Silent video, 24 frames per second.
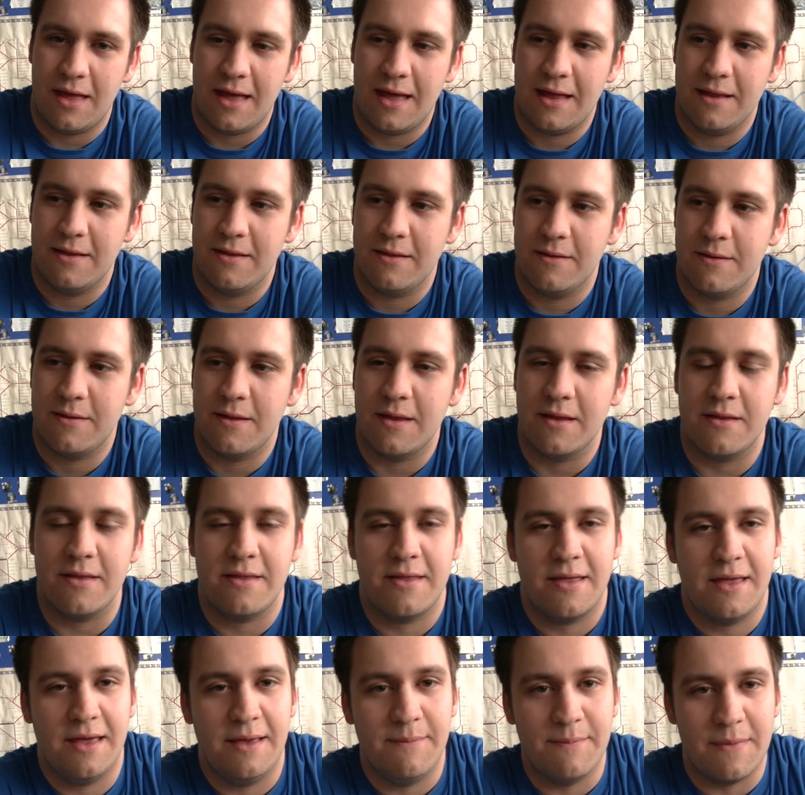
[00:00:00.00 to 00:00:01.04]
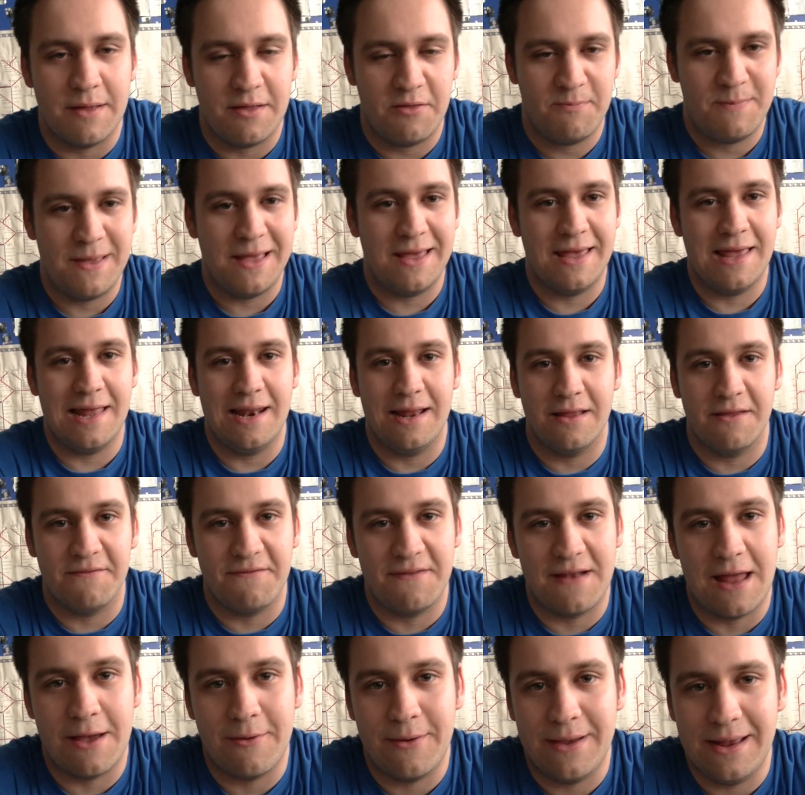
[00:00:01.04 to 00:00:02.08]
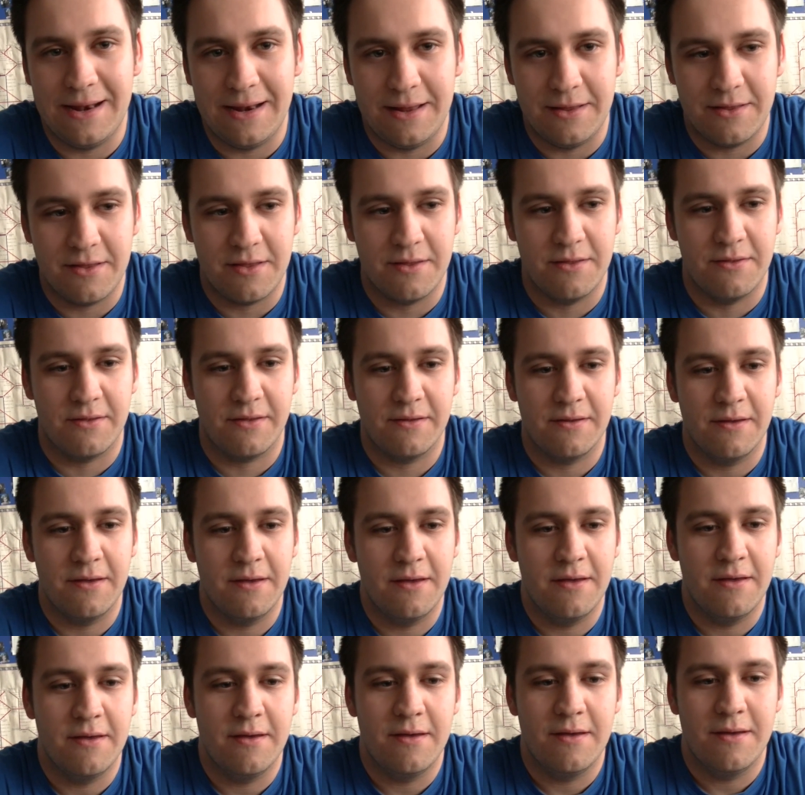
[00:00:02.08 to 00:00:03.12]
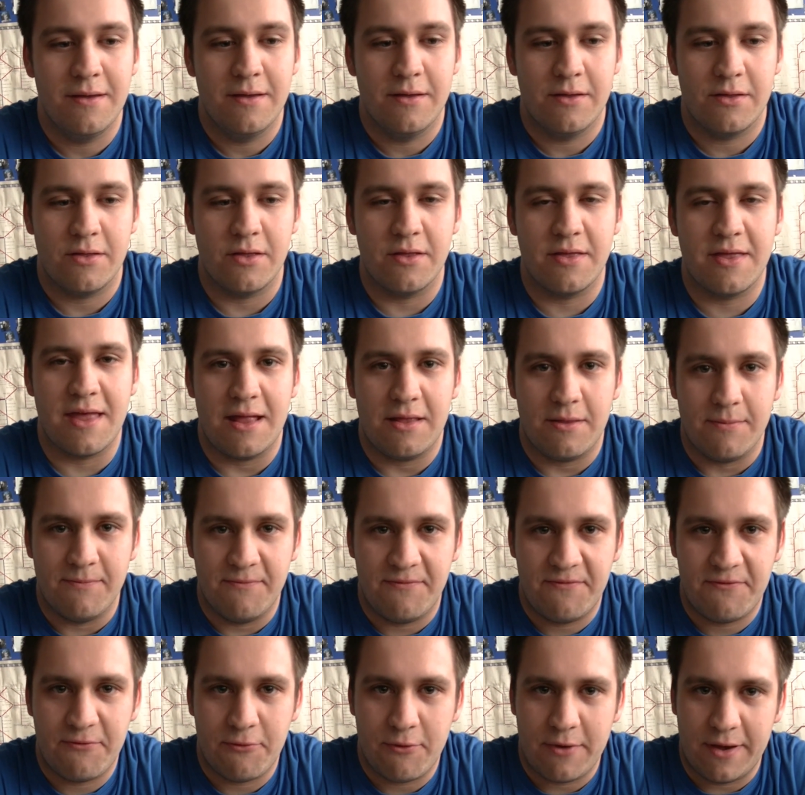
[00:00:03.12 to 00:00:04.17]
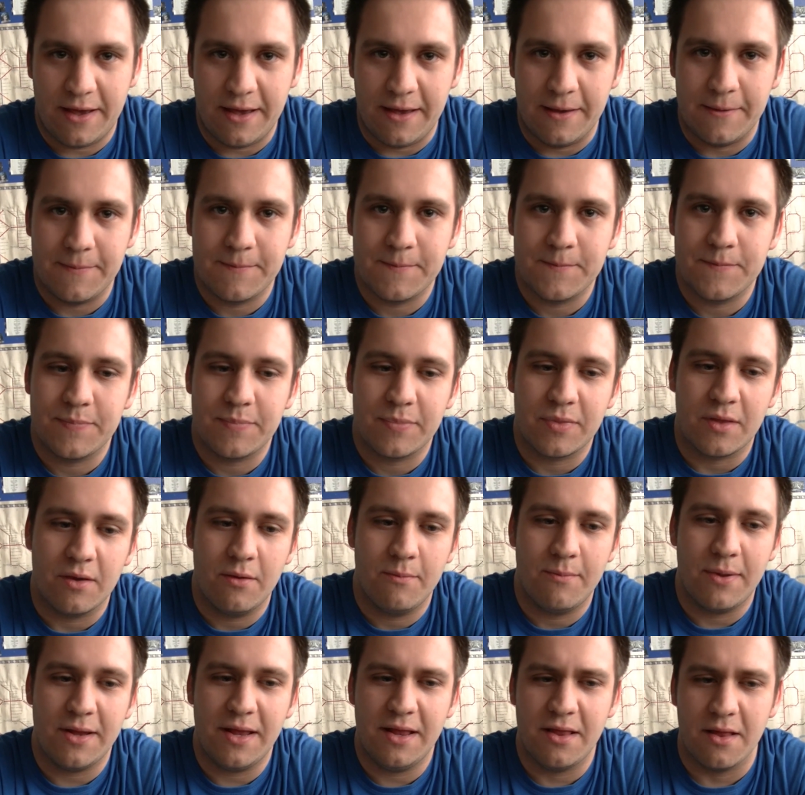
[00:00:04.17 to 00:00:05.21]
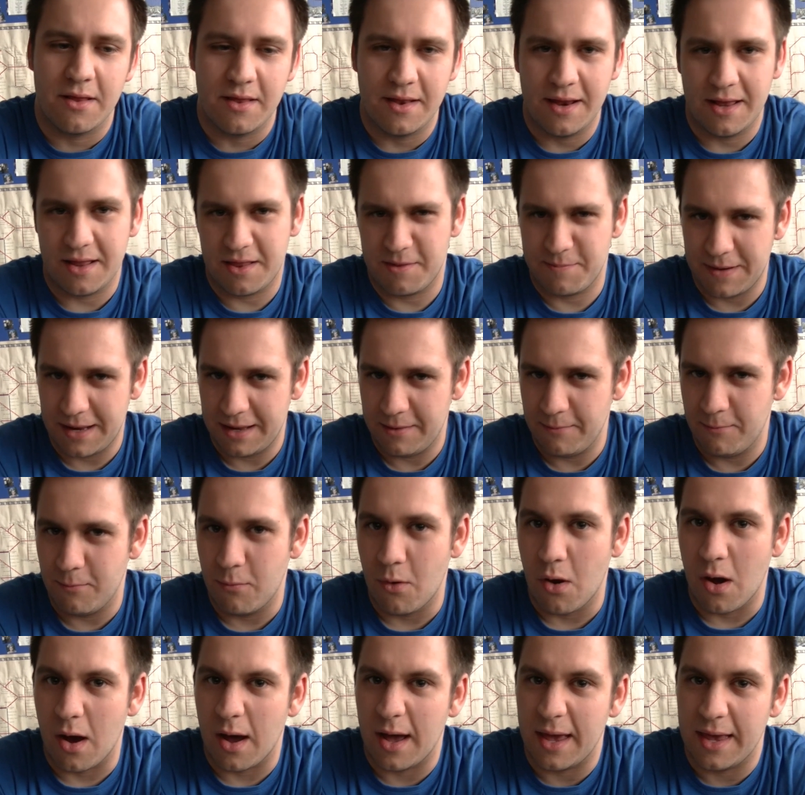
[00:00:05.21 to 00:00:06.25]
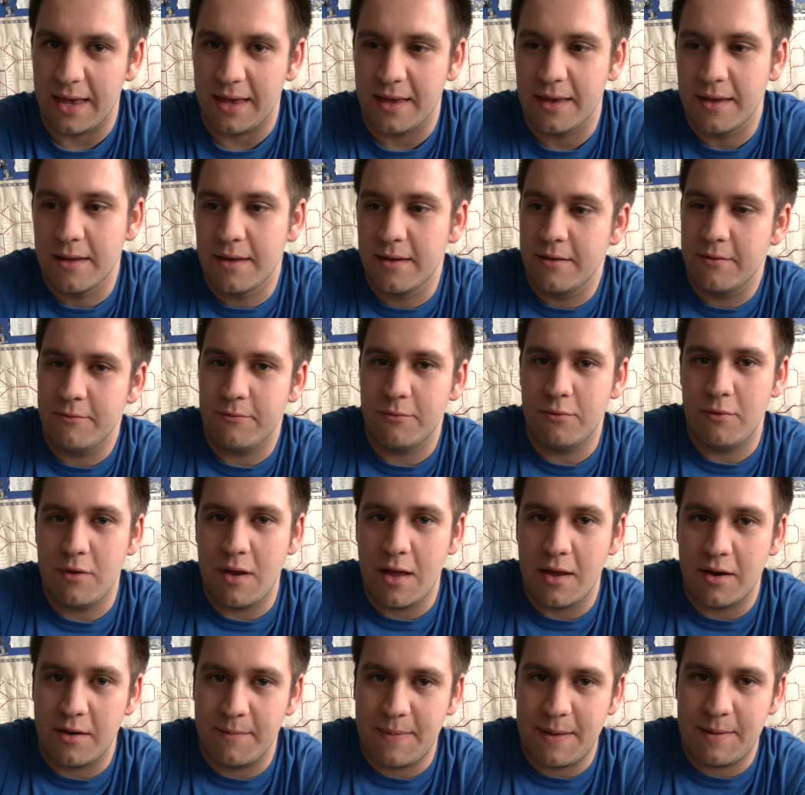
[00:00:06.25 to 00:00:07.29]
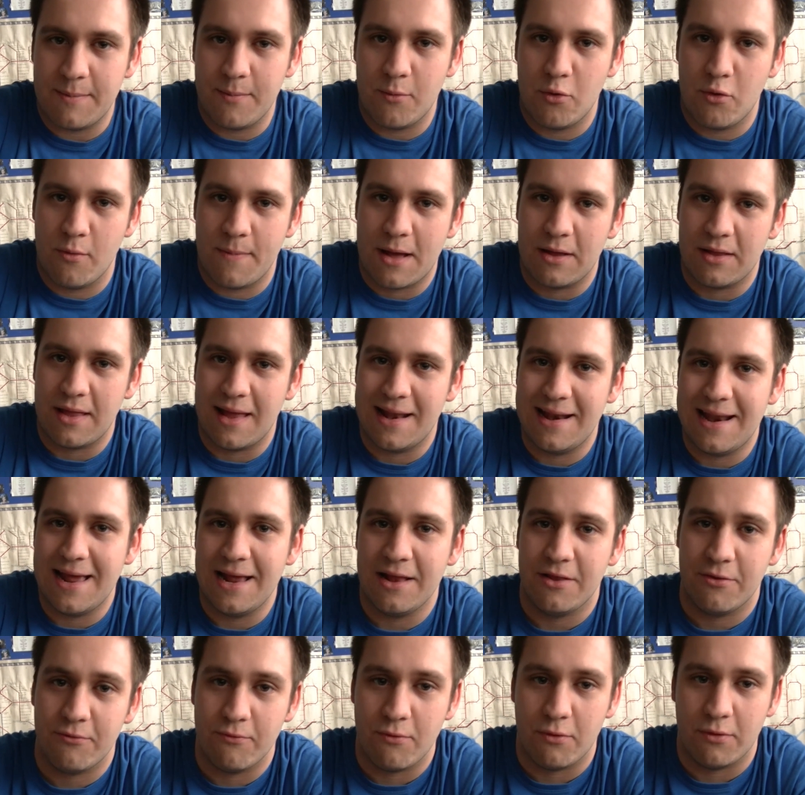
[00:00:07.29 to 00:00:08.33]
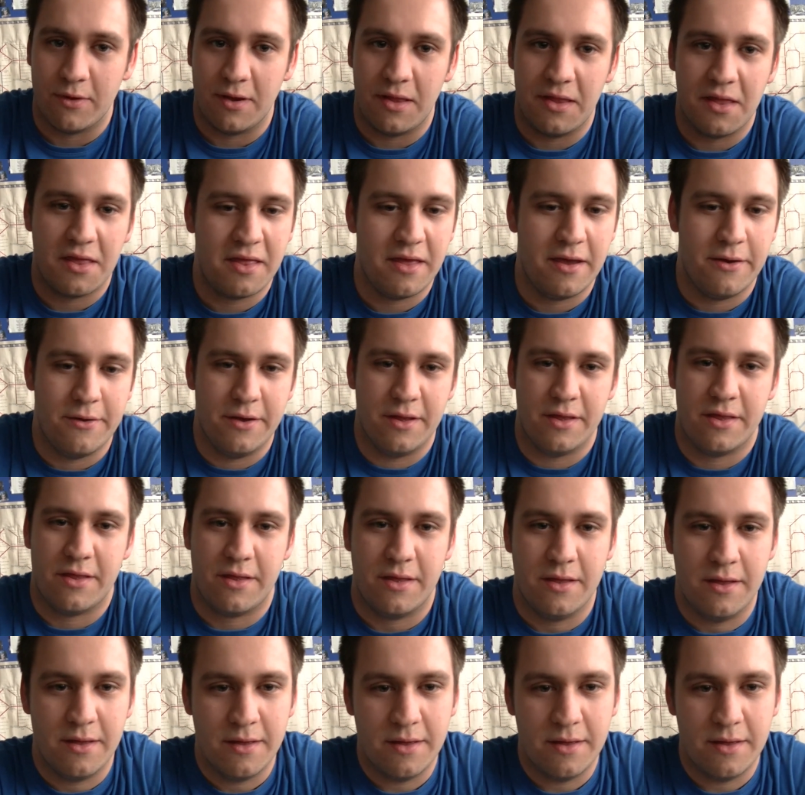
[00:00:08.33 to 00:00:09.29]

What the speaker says: and the team has been killing the flower aliens to set them free. But he doesn't explain why. We'll learn a bit more about that later on in the series.